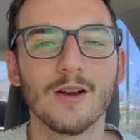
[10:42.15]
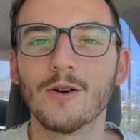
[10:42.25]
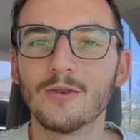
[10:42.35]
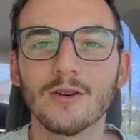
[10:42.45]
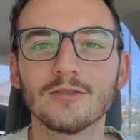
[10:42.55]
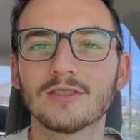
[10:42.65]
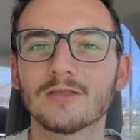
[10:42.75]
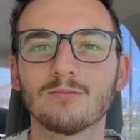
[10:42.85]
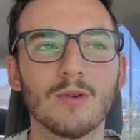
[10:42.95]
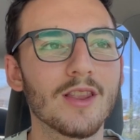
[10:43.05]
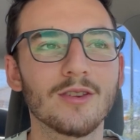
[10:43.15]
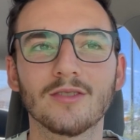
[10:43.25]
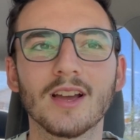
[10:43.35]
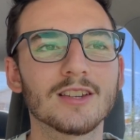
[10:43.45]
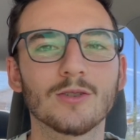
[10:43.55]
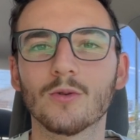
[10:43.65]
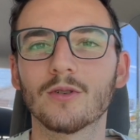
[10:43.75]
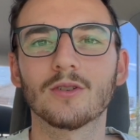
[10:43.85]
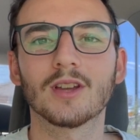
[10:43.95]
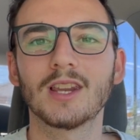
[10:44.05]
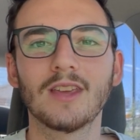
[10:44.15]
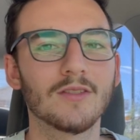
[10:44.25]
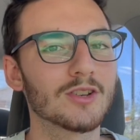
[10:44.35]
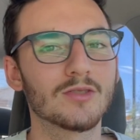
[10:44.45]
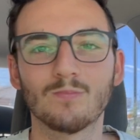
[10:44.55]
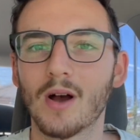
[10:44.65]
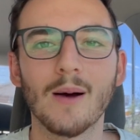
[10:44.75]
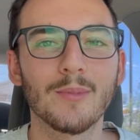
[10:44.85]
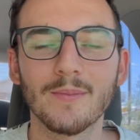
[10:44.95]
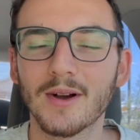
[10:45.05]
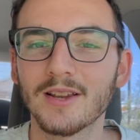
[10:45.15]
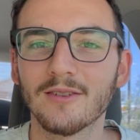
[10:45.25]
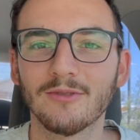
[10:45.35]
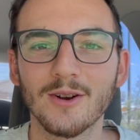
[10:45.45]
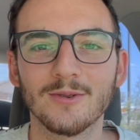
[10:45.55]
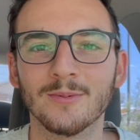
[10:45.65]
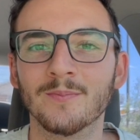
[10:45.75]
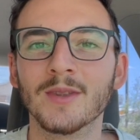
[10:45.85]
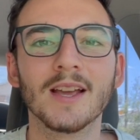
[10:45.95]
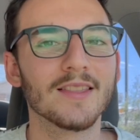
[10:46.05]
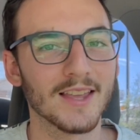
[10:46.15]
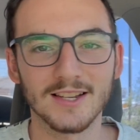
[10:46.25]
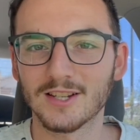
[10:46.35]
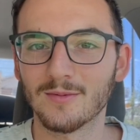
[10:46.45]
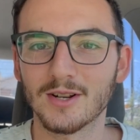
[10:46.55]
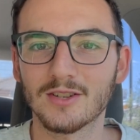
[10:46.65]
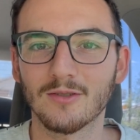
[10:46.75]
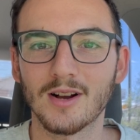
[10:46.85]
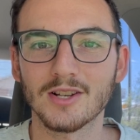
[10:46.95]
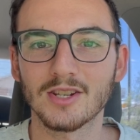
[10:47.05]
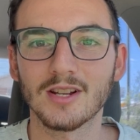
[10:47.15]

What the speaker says: who knows when your next order can even pop up on your phone. Thanks so much for watching.